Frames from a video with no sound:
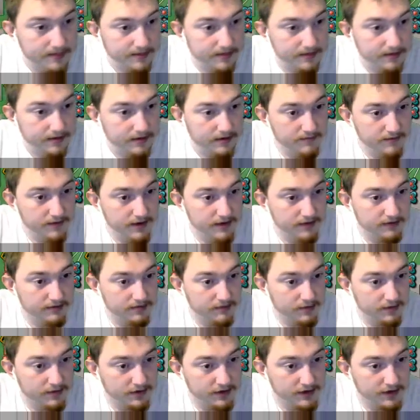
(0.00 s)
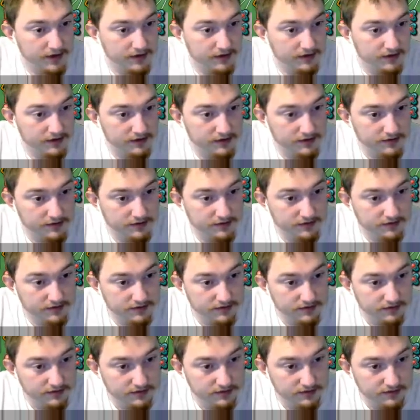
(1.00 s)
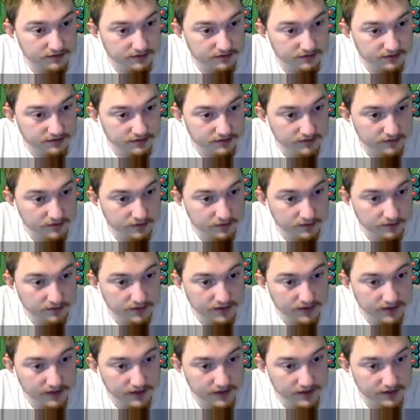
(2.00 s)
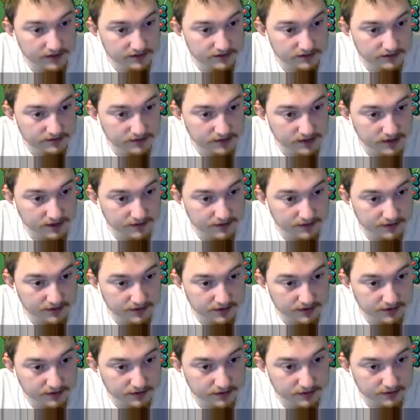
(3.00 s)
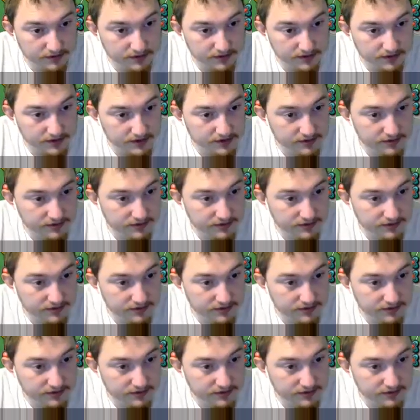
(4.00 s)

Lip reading: To make some more connectors, or relays, whatever they're called, you know?